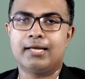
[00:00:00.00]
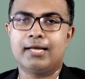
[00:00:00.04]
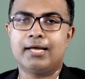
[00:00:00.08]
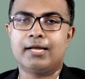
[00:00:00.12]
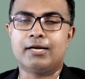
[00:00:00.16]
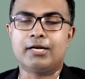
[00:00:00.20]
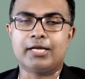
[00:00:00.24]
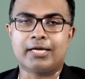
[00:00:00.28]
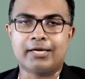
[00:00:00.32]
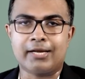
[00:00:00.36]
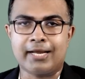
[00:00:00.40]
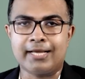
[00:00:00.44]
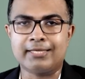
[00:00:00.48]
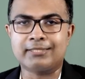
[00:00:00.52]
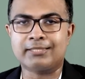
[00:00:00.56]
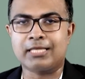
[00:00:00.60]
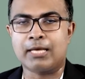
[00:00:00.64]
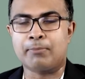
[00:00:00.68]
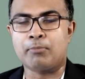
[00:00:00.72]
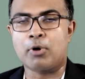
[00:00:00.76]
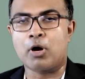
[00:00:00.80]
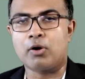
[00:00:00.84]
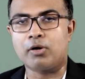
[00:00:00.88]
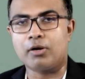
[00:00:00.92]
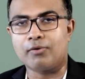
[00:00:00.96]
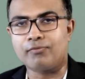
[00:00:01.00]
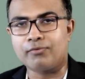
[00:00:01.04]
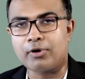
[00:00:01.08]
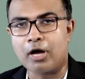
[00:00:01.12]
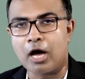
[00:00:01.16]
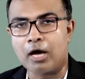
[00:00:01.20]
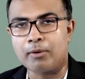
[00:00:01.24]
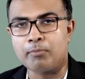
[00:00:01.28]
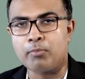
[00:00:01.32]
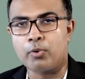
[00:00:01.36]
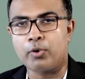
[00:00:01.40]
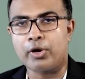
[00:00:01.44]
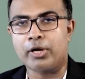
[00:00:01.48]
Decrease the amount of
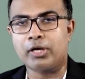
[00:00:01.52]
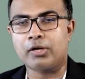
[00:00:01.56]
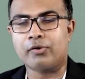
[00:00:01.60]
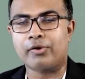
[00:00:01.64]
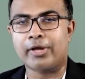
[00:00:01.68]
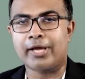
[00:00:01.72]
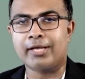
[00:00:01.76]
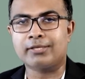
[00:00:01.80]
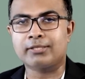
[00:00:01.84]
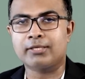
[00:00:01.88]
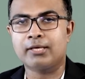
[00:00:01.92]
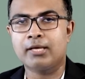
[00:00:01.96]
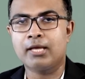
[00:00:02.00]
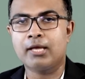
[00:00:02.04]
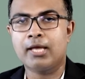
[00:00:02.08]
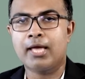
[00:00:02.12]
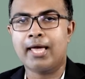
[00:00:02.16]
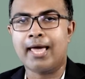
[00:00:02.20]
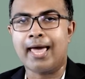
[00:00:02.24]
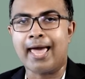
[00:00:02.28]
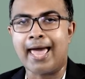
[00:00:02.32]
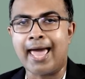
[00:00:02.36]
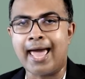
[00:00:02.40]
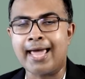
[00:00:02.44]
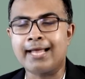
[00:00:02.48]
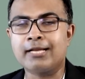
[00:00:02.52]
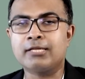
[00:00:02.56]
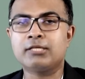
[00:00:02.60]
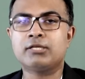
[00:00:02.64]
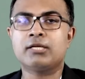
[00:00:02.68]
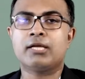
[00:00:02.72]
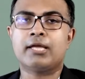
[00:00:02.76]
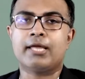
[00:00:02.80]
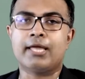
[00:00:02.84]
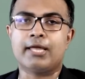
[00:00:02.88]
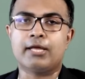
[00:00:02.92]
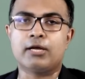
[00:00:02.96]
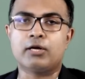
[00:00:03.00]
carbohydrates and
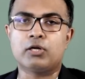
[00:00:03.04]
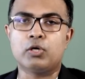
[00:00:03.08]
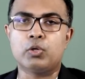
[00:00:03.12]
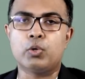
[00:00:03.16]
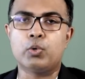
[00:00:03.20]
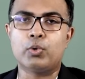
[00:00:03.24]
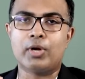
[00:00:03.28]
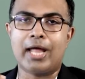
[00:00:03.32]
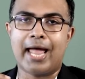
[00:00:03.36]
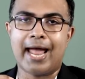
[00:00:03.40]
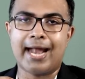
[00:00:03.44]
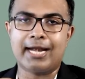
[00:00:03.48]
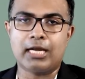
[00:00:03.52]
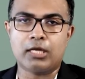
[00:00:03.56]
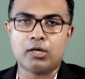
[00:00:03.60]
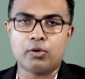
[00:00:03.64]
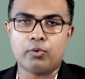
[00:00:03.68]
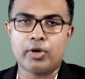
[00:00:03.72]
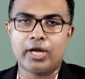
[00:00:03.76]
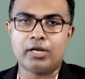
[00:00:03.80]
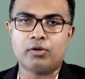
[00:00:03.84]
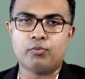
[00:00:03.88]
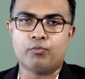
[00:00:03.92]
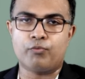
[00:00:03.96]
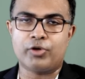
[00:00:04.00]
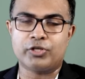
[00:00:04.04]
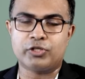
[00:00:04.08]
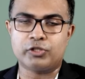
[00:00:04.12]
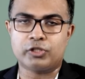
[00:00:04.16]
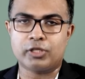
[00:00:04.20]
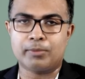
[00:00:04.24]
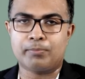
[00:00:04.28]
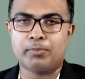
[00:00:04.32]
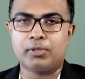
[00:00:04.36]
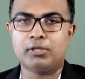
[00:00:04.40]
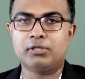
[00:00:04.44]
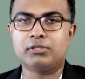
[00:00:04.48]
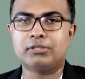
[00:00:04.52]
include adequate
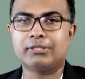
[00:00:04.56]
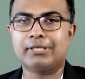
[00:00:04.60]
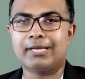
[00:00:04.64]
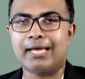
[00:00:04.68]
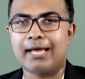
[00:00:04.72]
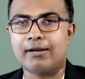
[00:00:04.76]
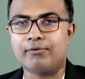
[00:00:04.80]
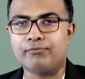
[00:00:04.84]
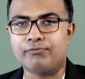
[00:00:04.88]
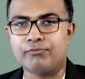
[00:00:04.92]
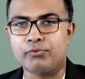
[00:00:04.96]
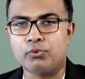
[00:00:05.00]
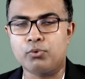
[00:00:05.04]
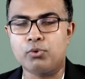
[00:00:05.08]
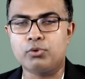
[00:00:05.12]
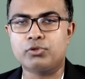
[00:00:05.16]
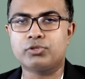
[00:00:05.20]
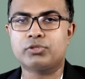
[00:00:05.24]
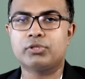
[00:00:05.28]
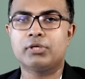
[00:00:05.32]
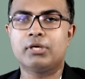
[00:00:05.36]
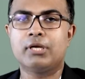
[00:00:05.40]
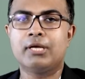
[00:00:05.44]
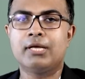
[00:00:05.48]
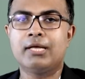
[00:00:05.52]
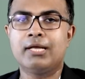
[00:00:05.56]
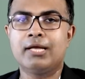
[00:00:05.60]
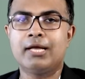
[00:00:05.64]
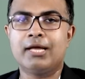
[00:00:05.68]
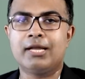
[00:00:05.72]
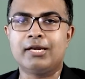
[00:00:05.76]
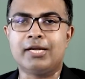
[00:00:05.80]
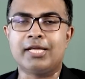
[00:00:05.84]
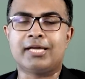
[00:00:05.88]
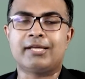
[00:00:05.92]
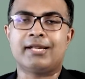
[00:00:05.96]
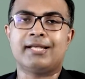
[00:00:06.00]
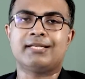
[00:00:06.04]
vegetables and fruits.
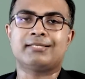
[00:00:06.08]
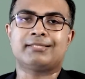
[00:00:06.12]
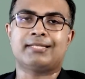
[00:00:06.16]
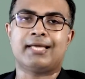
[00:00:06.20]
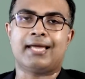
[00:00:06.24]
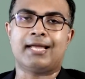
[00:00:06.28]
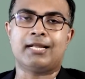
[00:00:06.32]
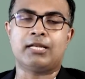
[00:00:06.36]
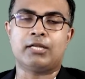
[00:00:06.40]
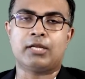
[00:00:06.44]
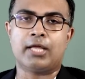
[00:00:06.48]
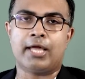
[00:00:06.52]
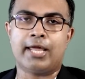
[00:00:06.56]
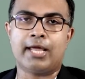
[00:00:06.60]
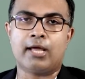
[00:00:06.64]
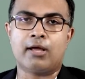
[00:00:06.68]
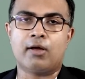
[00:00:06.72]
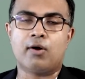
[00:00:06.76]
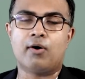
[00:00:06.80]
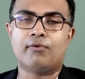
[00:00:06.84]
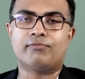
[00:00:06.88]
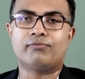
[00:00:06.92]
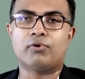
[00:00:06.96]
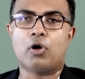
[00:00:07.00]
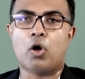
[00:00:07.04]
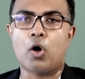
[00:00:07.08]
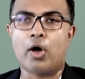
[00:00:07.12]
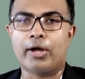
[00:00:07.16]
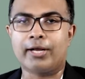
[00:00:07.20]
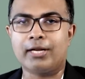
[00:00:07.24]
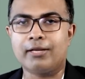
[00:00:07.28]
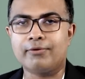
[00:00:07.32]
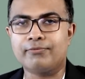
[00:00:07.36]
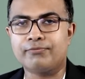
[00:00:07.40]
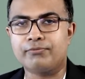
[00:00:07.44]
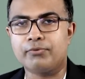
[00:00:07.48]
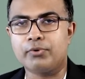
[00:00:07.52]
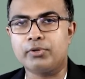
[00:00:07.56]
decrease the intake of
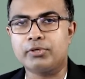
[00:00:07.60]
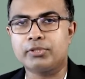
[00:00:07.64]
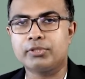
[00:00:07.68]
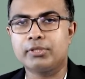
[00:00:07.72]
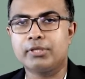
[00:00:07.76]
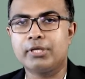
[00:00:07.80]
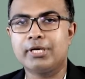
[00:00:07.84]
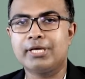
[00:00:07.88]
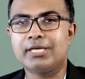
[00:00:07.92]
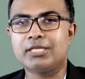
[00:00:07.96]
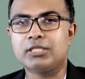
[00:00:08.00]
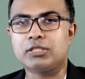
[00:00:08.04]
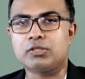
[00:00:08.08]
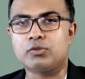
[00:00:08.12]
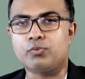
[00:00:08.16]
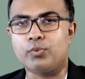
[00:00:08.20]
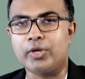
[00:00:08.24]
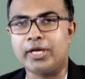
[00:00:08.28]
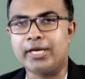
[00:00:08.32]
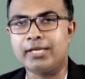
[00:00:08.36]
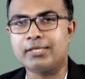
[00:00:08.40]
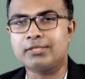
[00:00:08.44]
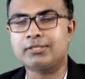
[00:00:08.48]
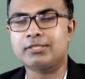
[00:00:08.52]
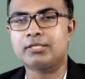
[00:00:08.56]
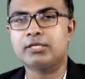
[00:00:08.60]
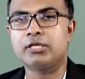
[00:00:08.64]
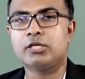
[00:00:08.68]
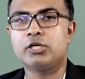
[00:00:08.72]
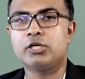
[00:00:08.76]
oily foods, sweets,